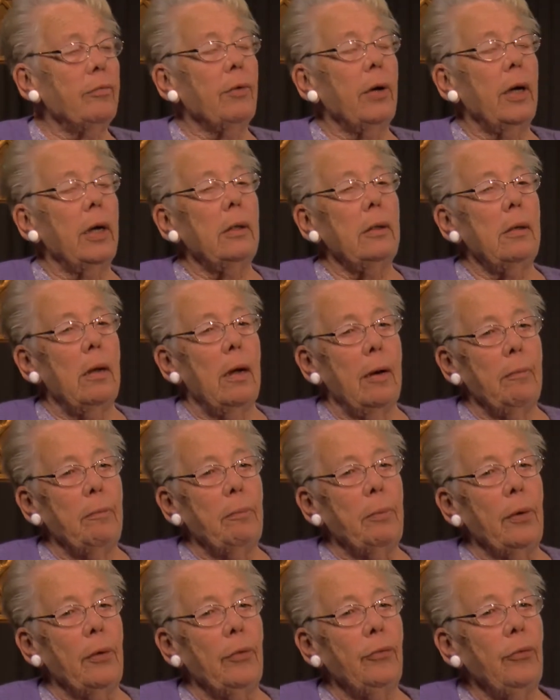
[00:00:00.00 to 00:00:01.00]
read a lot of
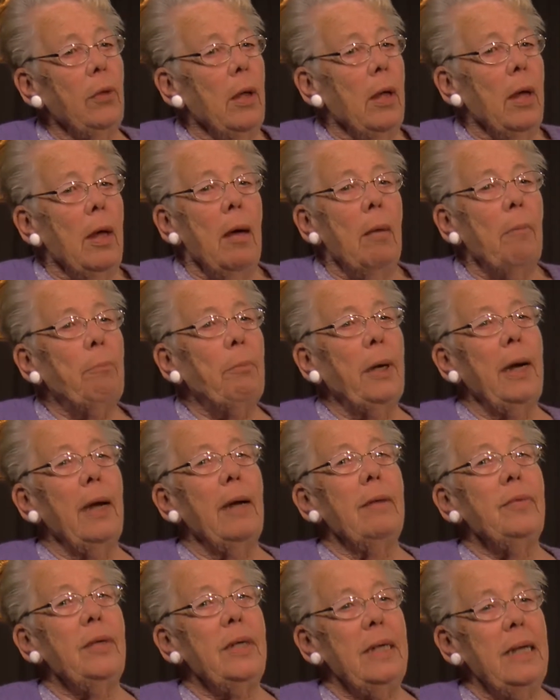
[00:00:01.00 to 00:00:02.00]
books, but
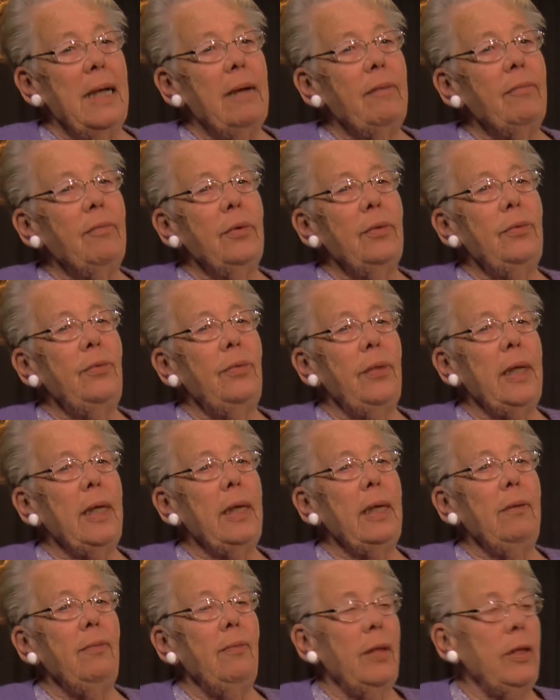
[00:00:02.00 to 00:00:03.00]
I've never
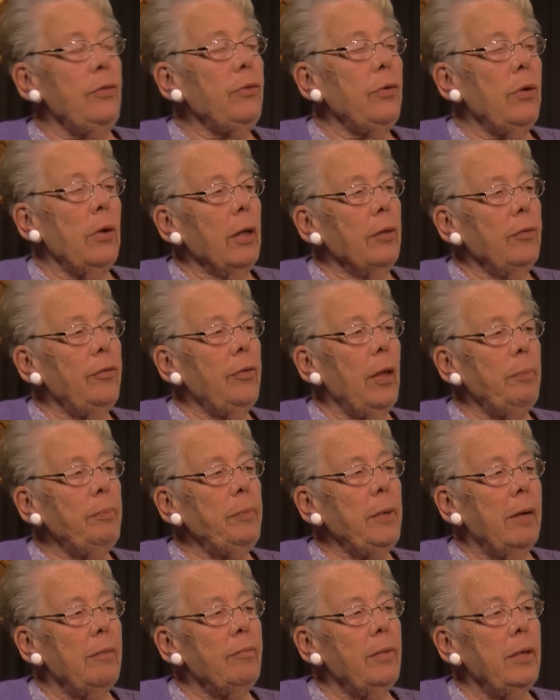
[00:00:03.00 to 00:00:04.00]
seen this concept.
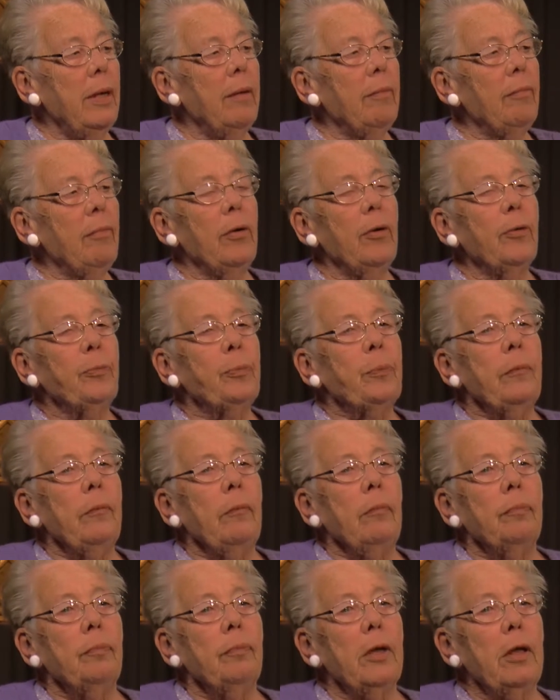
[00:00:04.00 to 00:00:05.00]
I've never
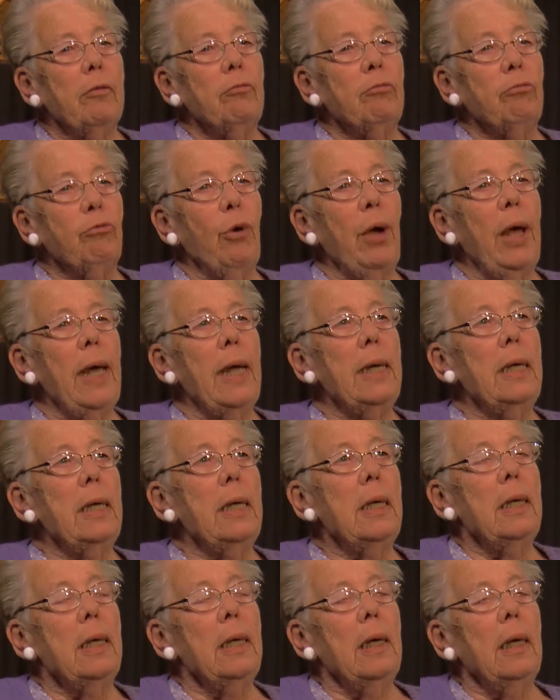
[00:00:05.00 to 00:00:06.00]
read,
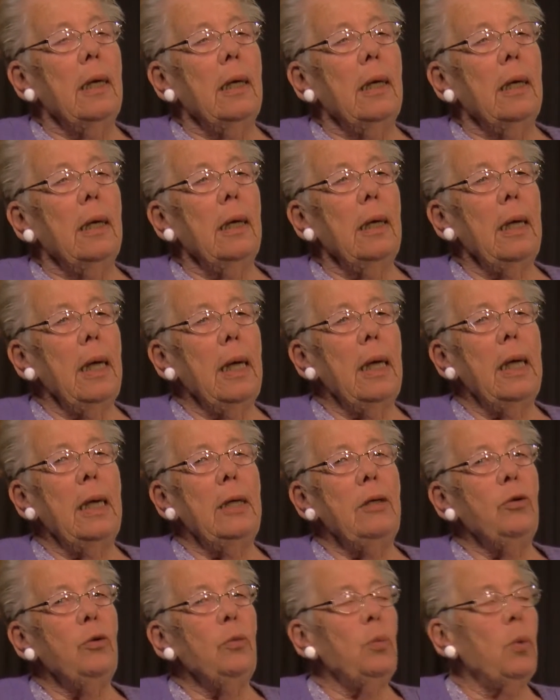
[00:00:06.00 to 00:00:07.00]
and
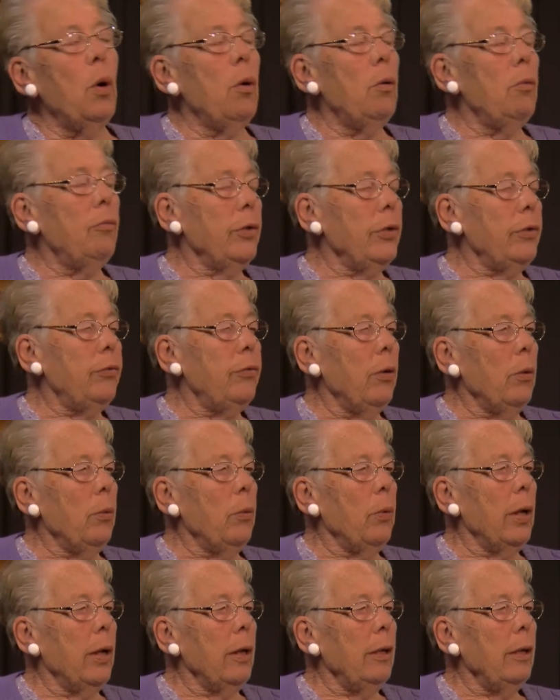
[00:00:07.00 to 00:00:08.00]
you wove it so
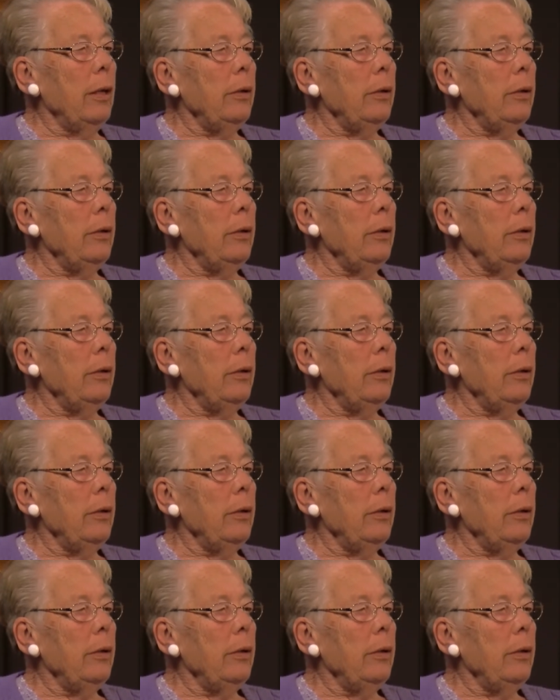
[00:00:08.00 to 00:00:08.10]
well.